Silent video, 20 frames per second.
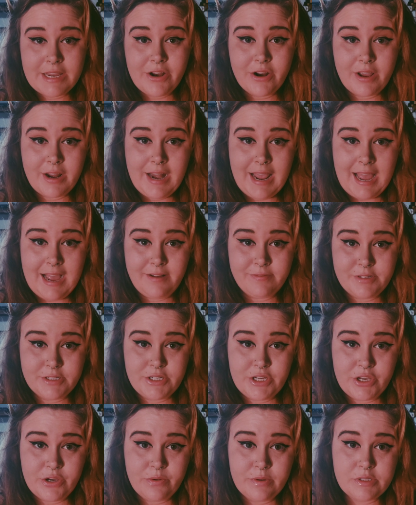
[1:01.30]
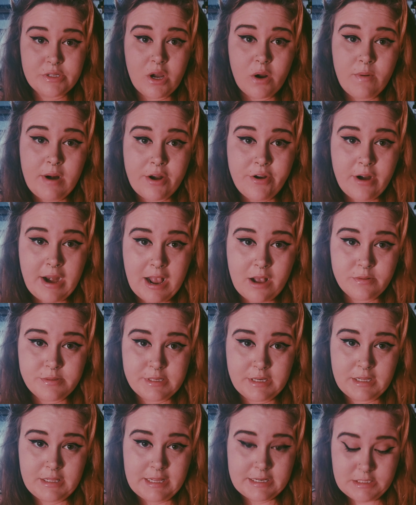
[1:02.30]
thing you're going to have to do is go around your house
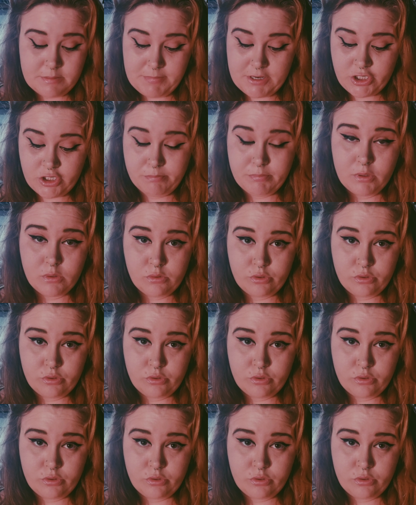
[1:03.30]
and collect a bunch of